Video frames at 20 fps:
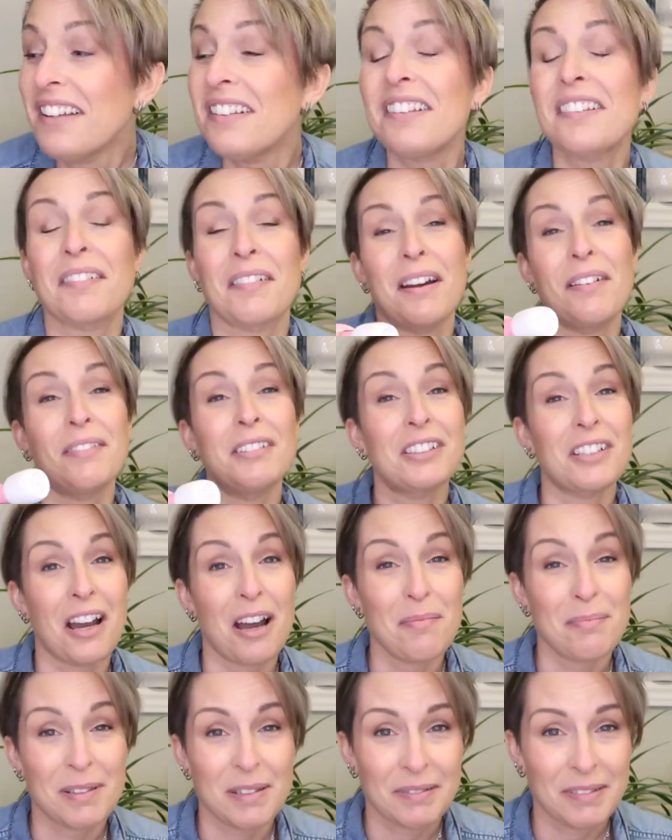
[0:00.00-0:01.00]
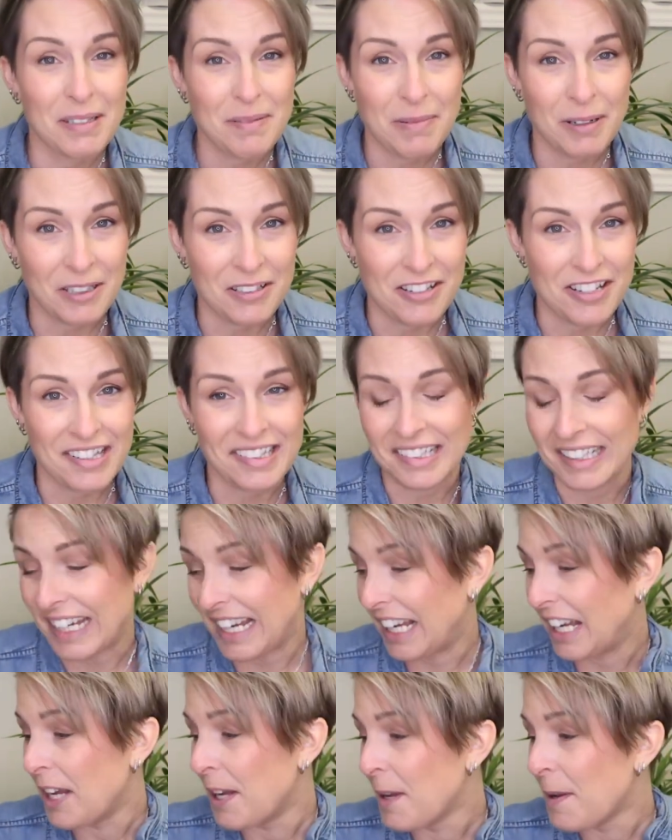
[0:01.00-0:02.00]
So I will not be
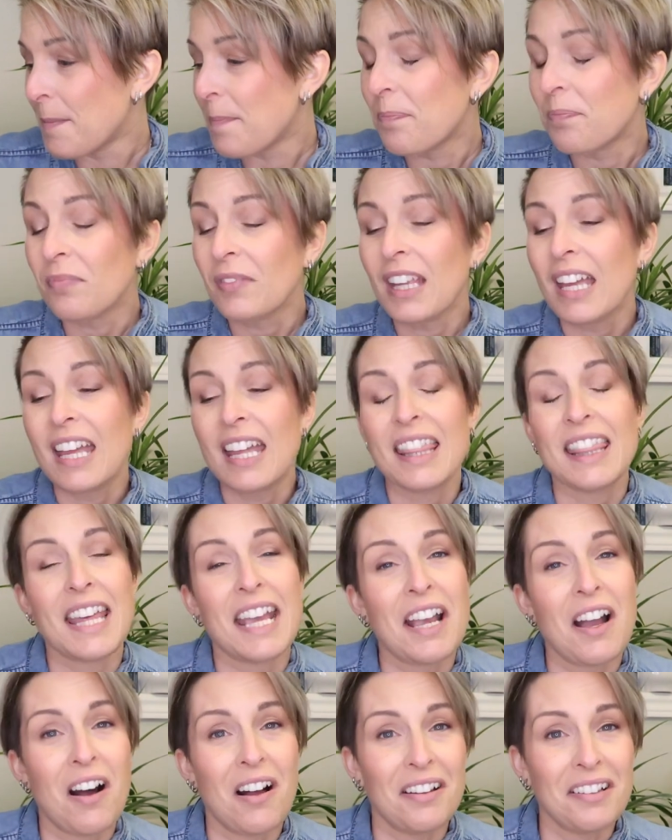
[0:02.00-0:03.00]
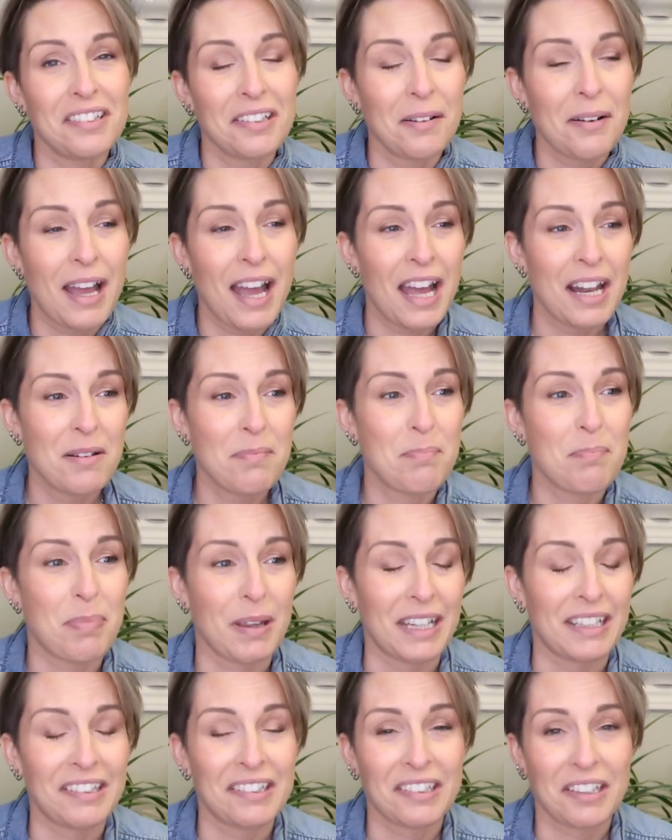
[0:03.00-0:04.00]
repurchasing. They also had a
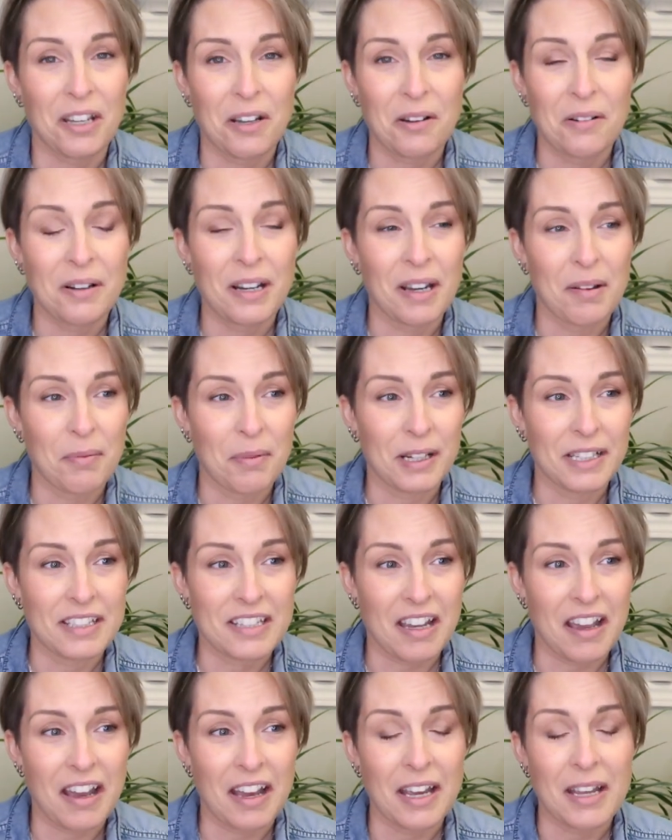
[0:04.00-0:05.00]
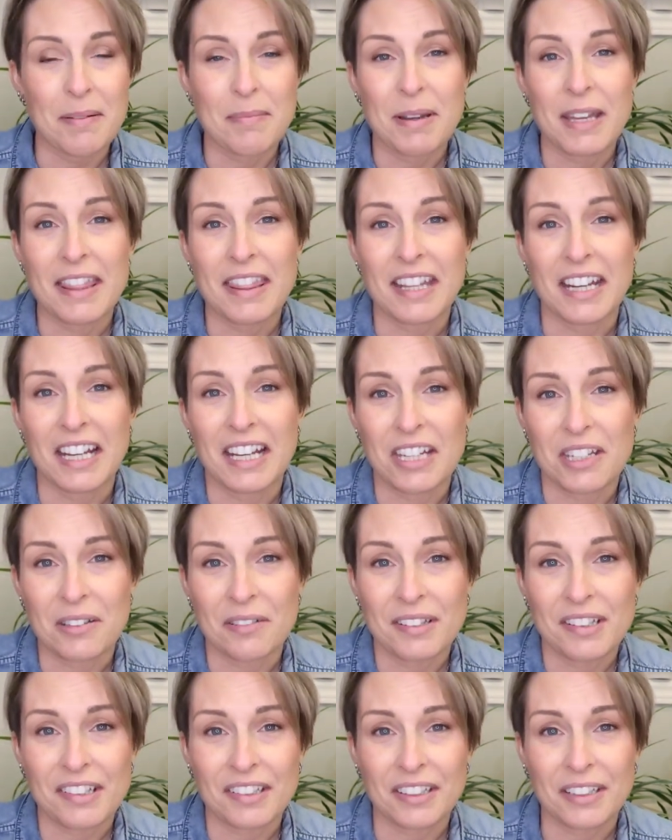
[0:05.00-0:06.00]
base coat at one time that I
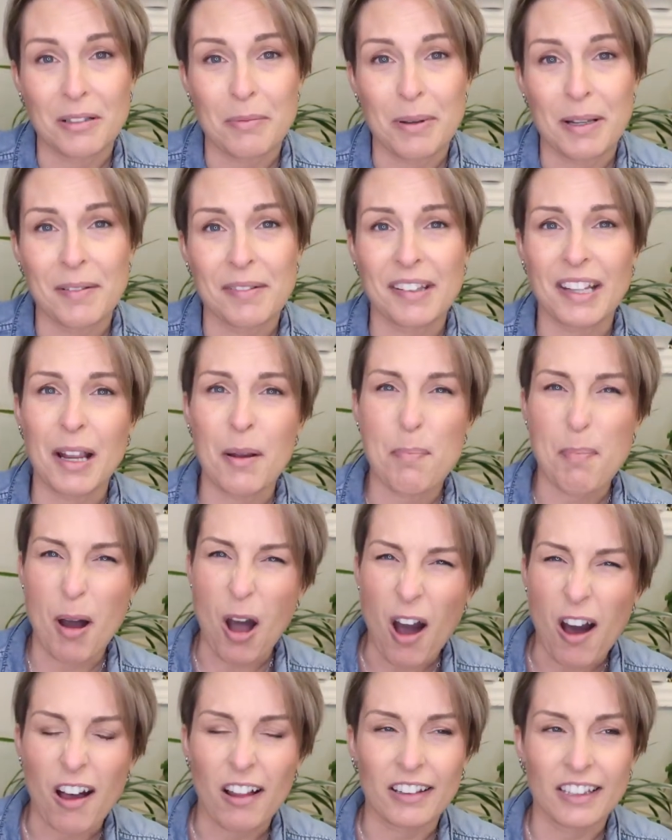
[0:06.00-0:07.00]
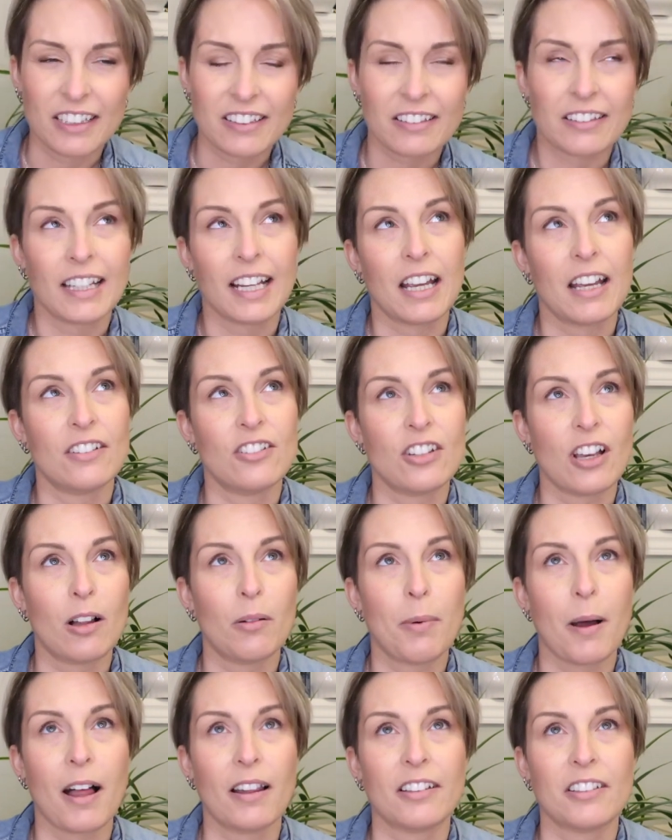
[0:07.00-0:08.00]
used a little bit. It was like a polished, like a gel
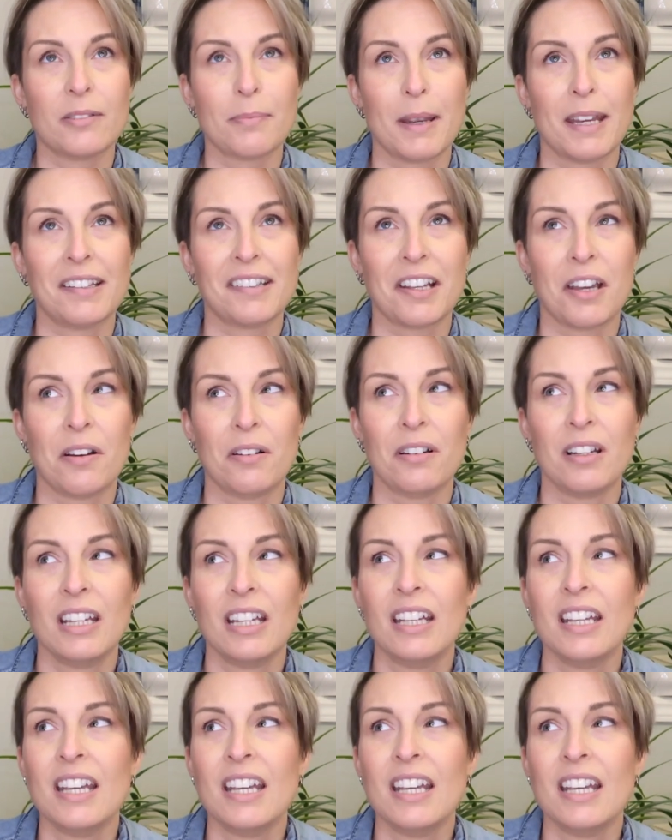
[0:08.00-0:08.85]
polish base coat.